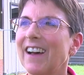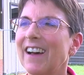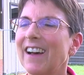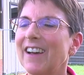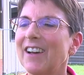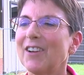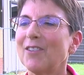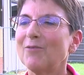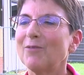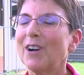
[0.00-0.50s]

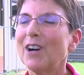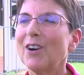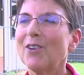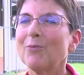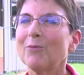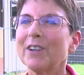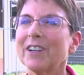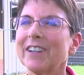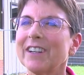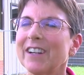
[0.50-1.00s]
Uh, well,
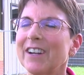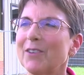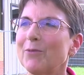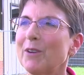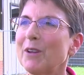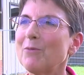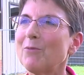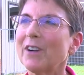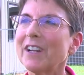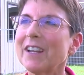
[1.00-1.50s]
we
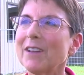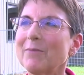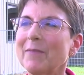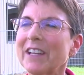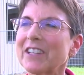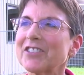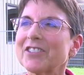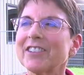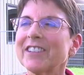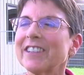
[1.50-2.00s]
we want to
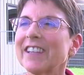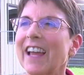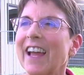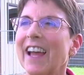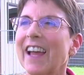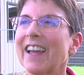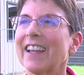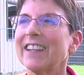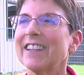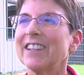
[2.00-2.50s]
make sure
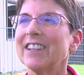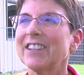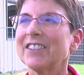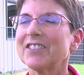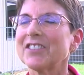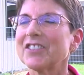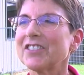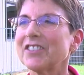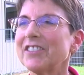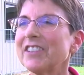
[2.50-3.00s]
that you know
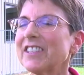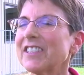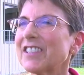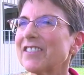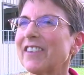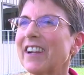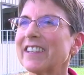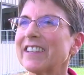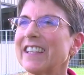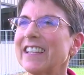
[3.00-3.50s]
students
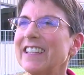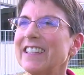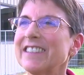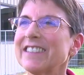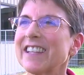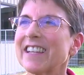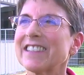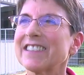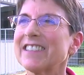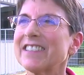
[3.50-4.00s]
around the
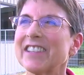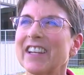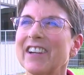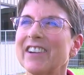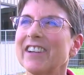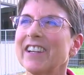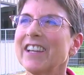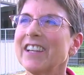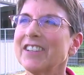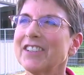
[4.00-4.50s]
East Texas
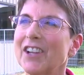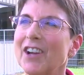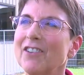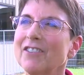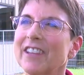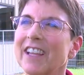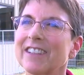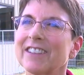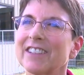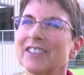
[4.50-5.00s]
area know
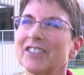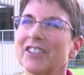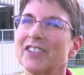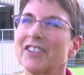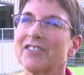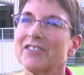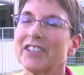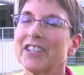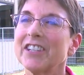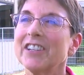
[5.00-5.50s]
that
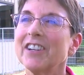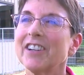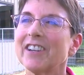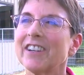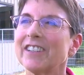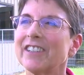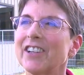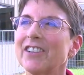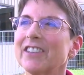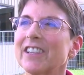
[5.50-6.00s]
LeTourneau is here
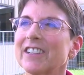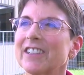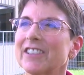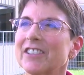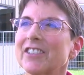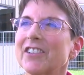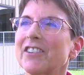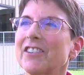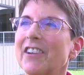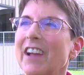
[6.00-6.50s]
and know that
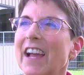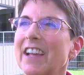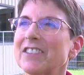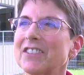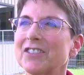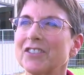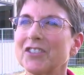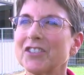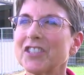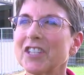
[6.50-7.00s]
LeTourneau has
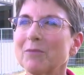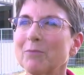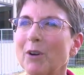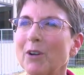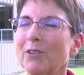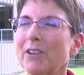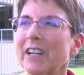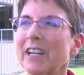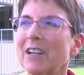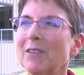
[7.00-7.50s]
a nursing
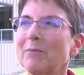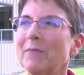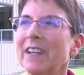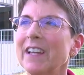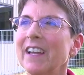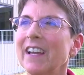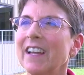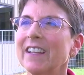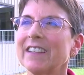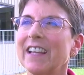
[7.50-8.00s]
program
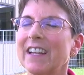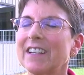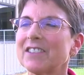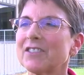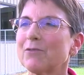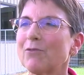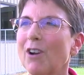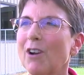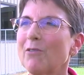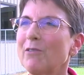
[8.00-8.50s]
that
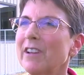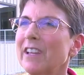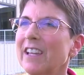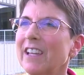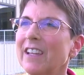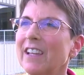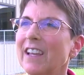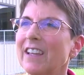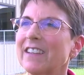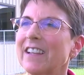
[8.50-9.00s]
is
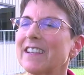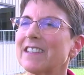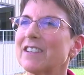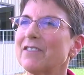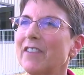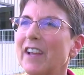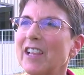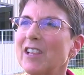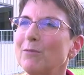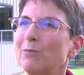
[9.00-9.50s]
growing and that's
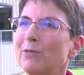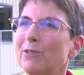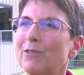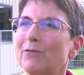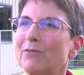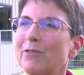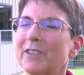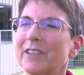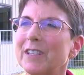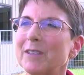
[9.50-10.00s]
available
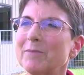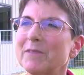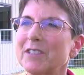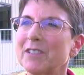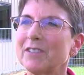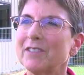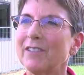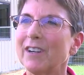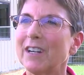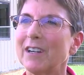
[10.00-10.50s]
for them
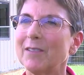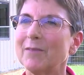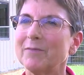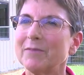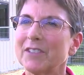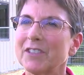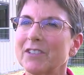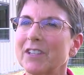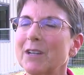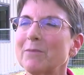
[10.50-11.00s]
to um,
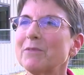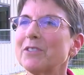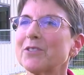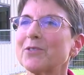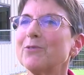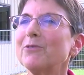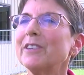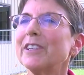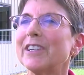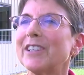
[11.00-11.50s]
to come to
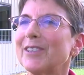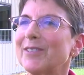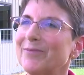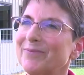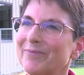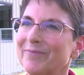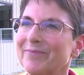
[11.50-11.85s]
school here.